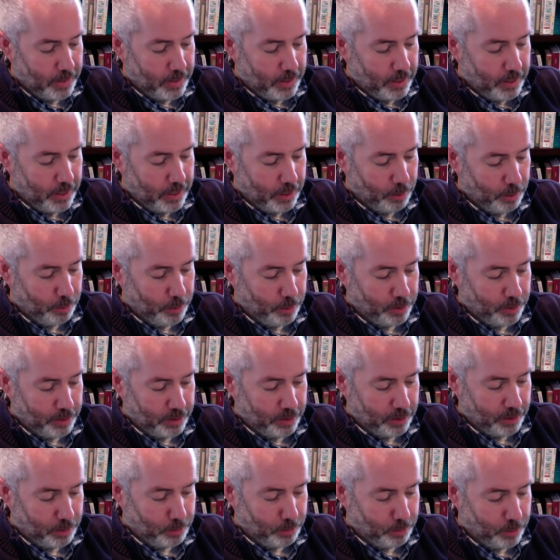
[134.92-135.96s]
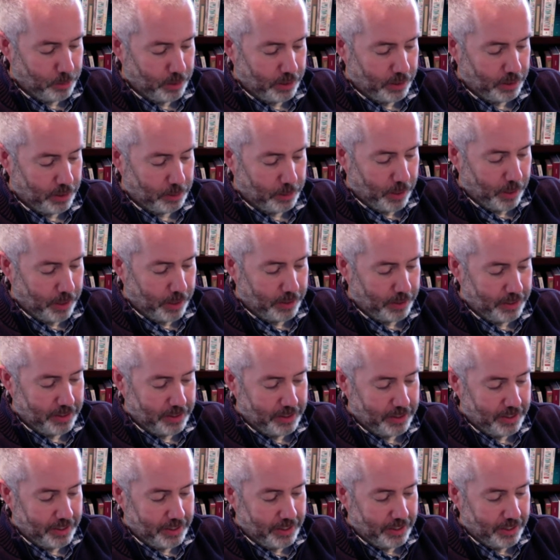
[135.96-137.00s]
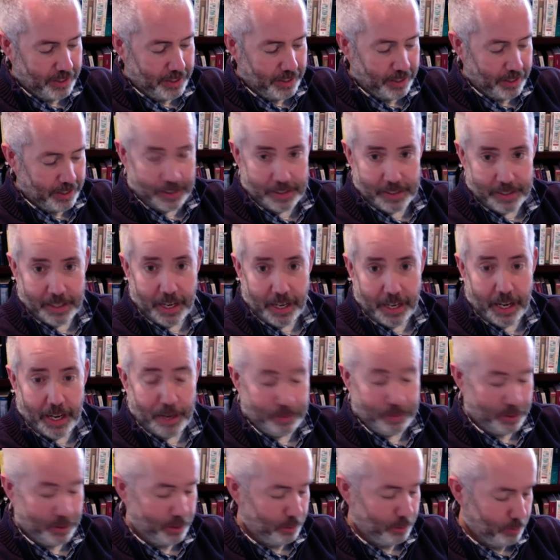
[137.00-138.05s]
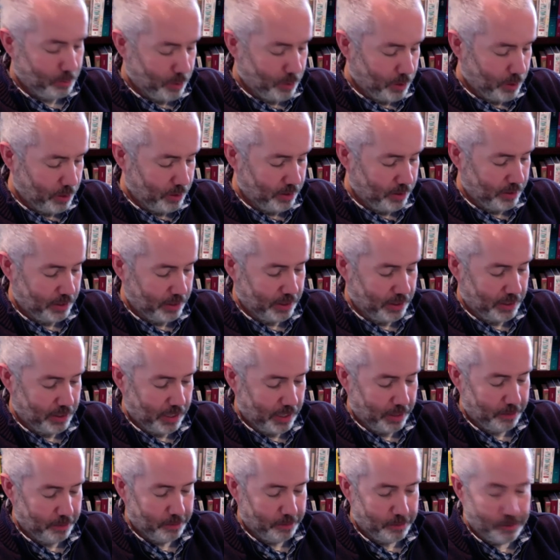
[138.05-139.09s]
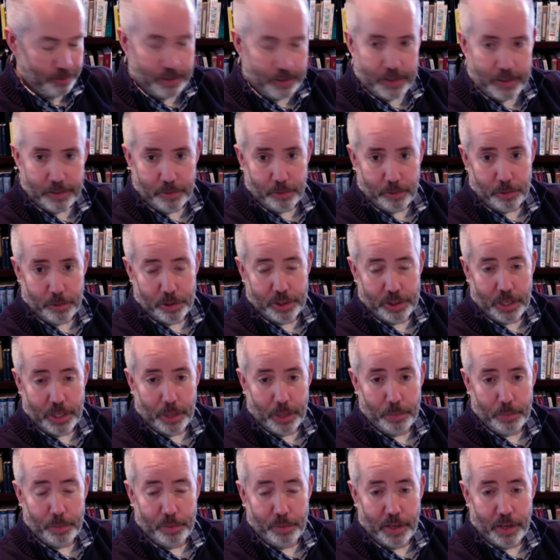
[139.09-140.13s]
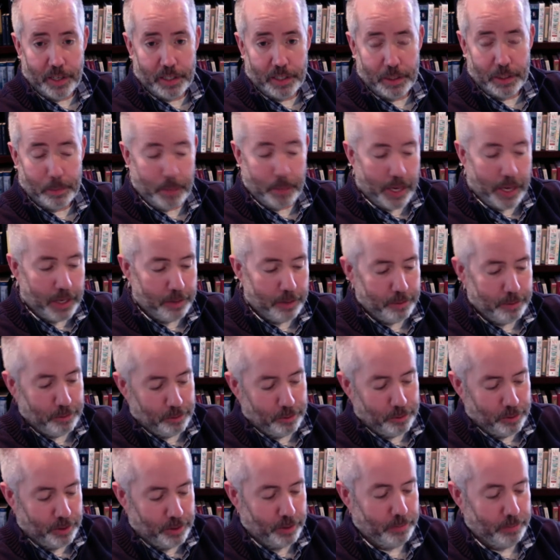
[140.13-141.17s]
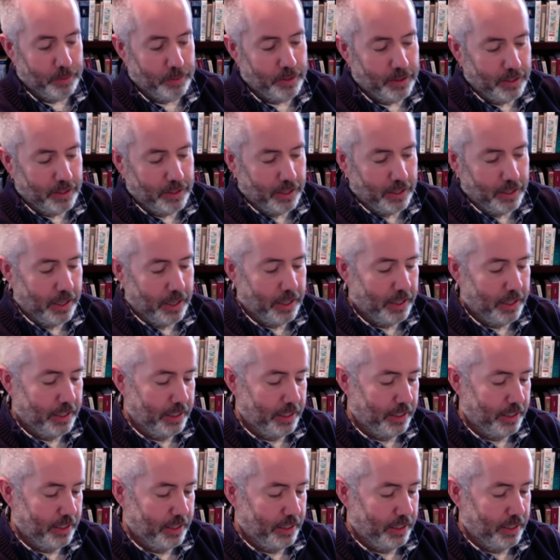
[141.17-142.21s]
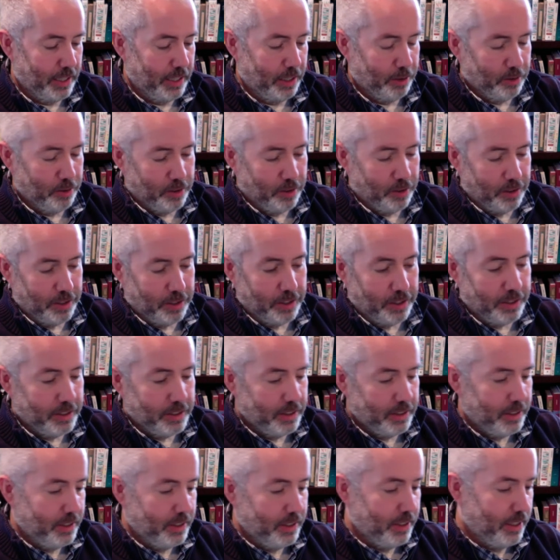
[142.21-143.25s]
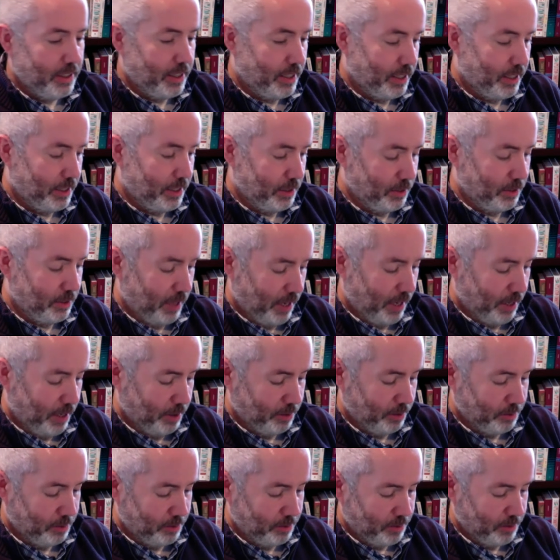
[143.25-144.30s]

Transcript: uh, where they're complaining about uh, not having the water, and then you have, of course, God providing the manna for them, uh, and then later on, you have